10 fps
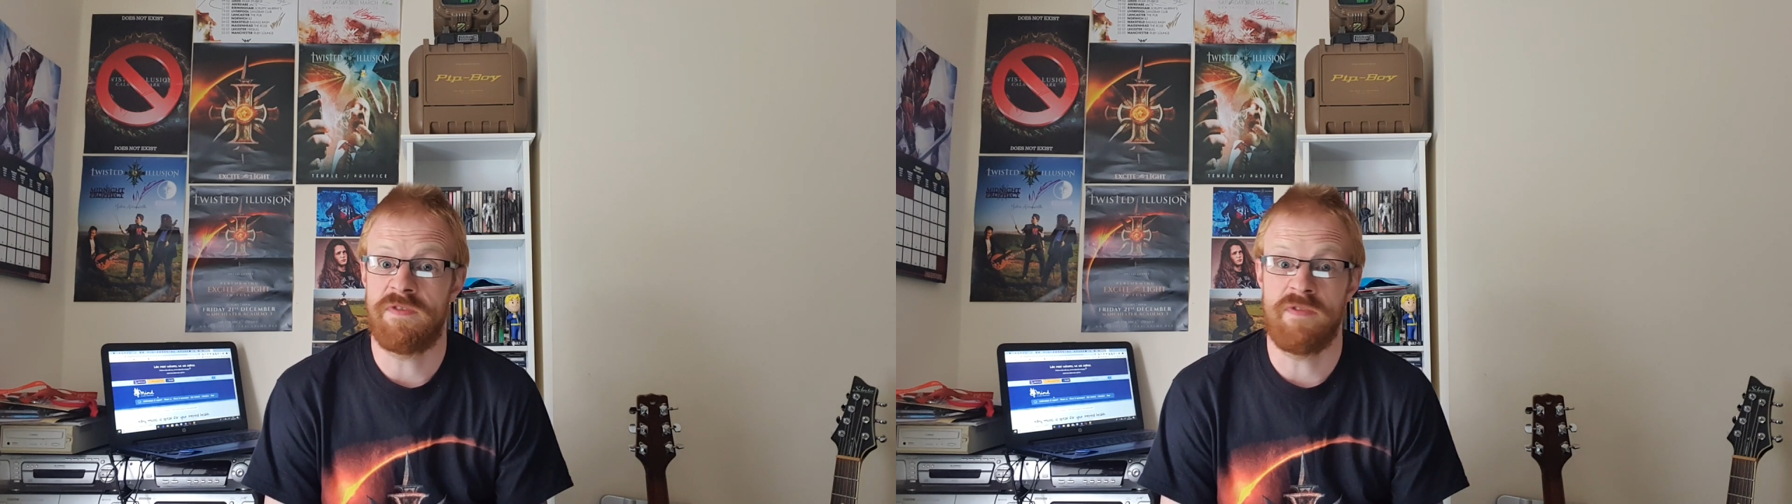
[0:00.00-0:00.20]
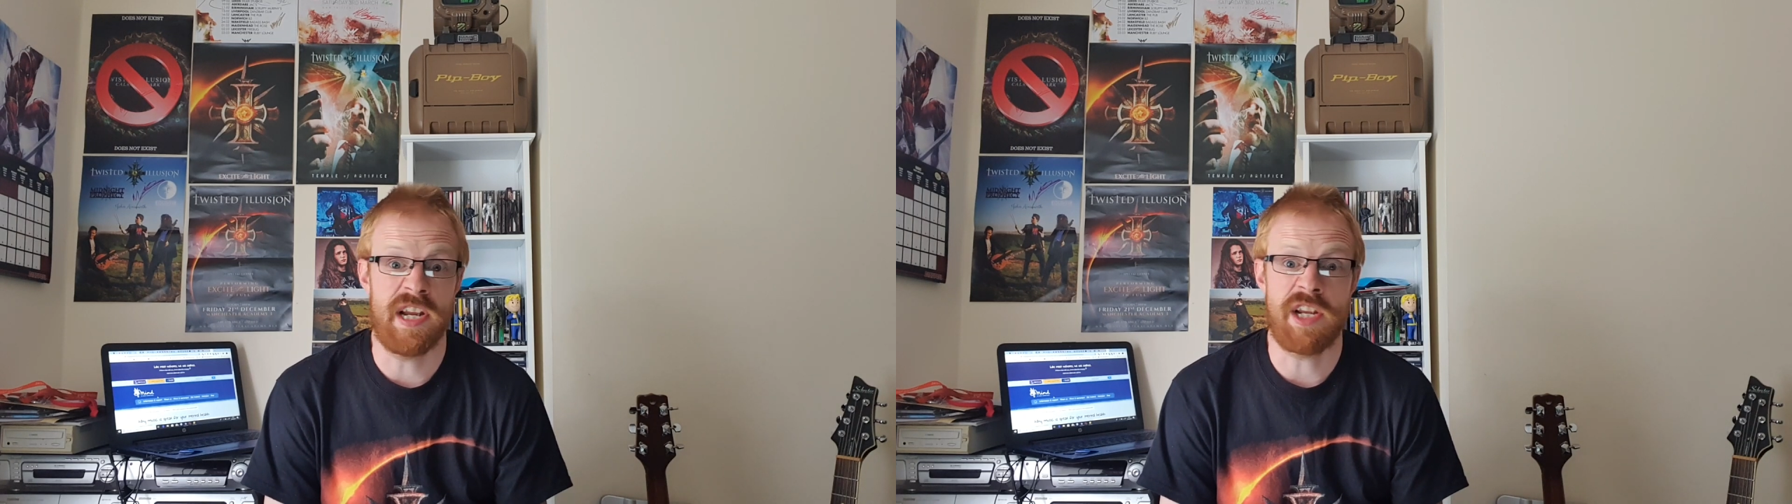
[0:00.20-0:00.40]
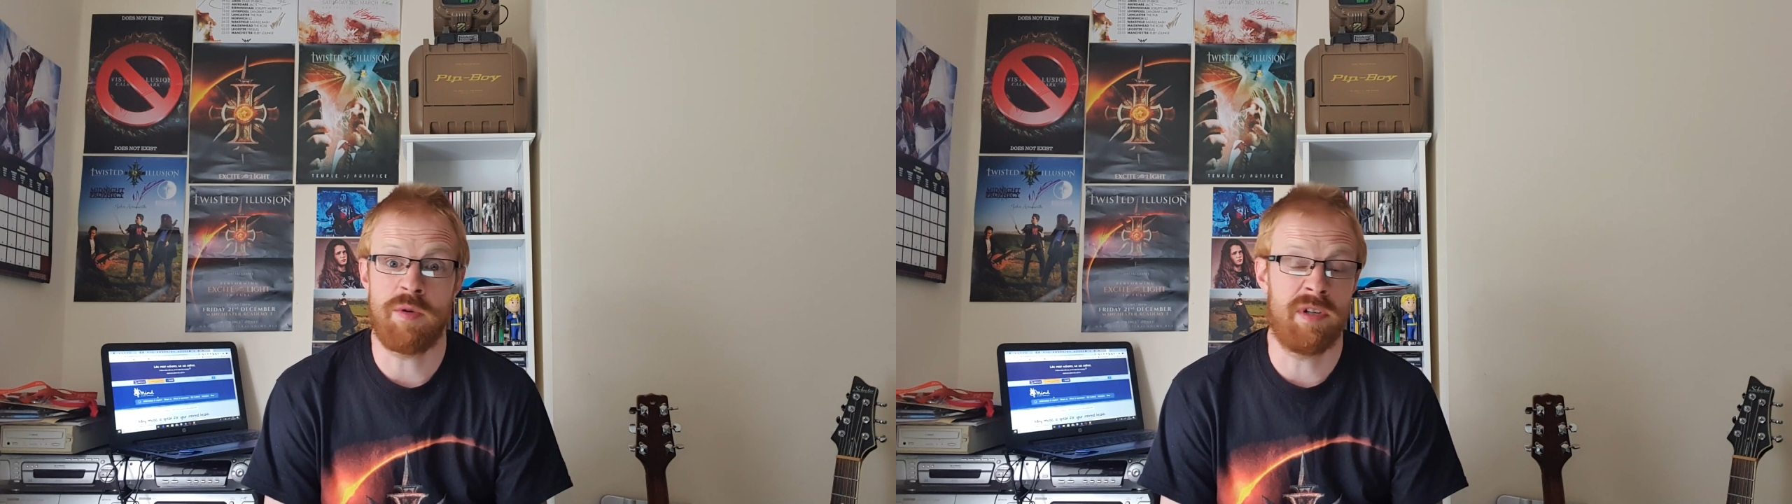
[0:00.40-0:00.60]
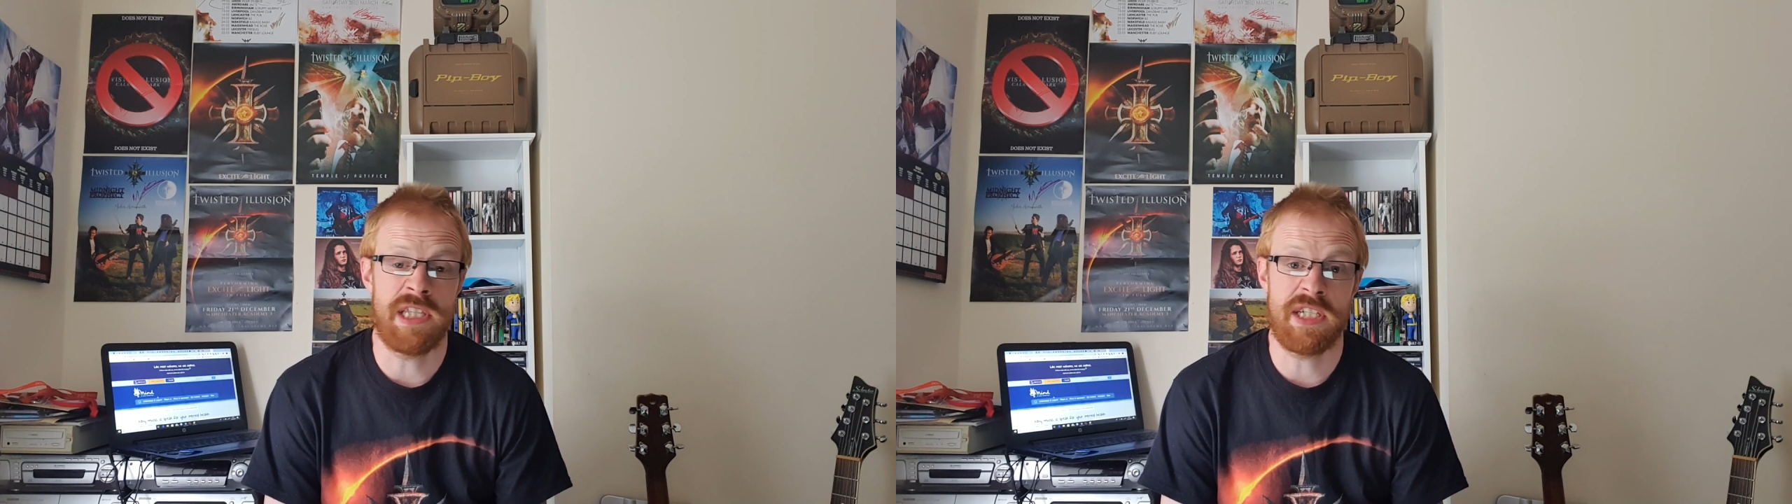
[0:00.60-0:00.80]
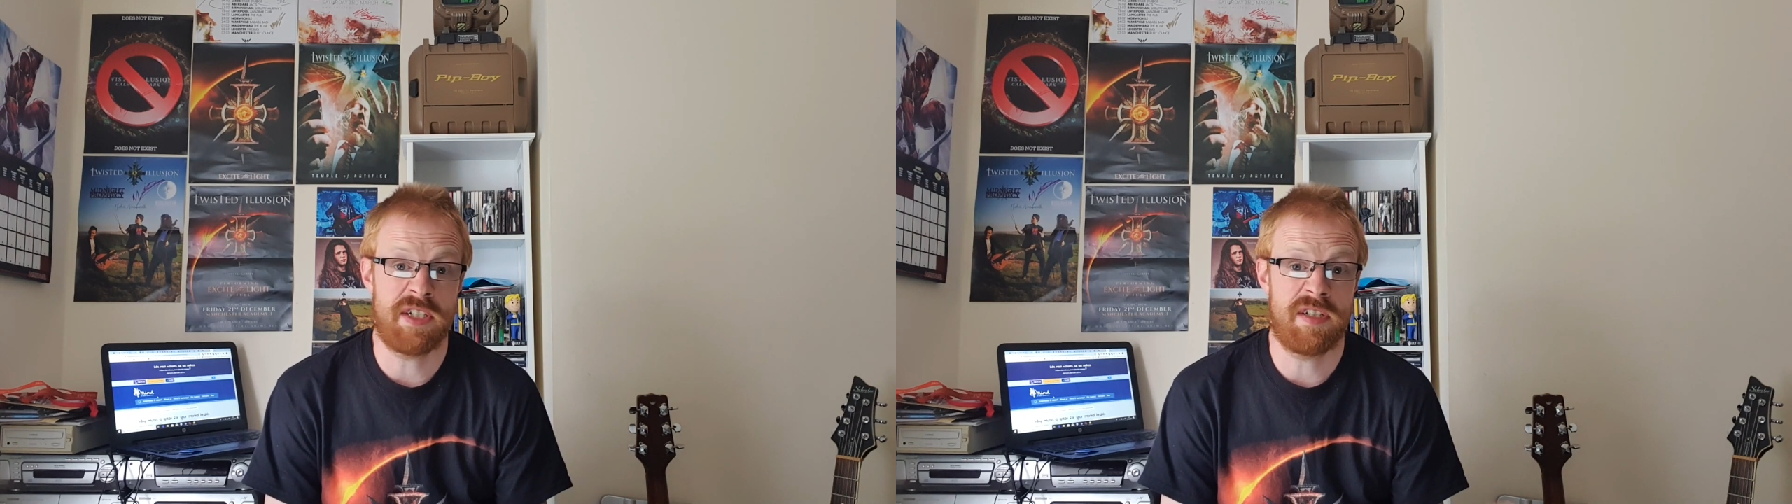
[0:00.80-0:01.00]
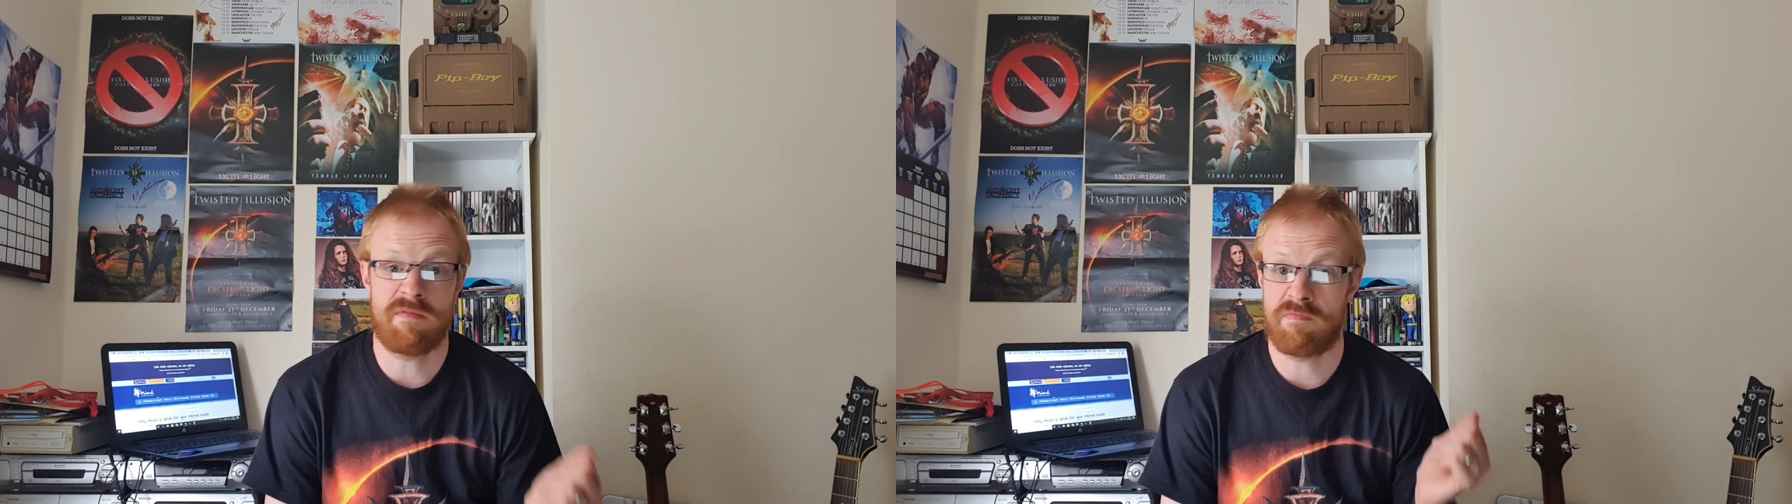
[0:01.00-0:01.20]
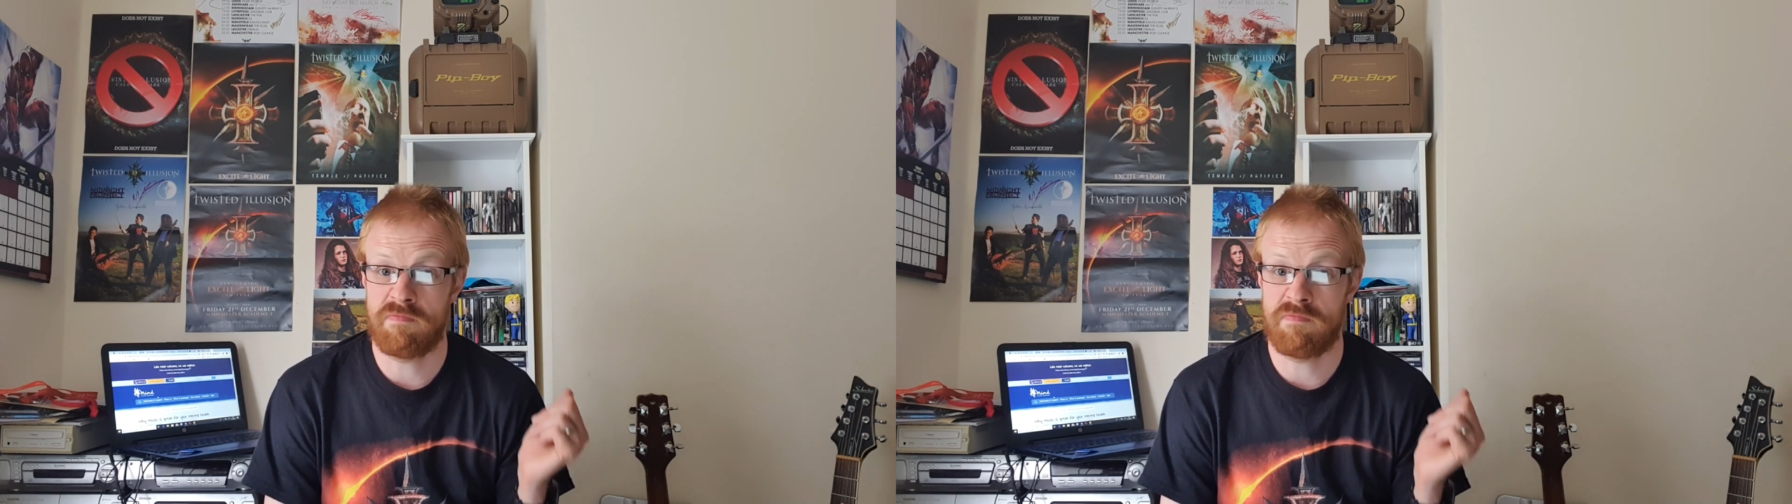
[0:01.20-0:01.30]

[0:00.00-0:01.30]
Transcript: video in this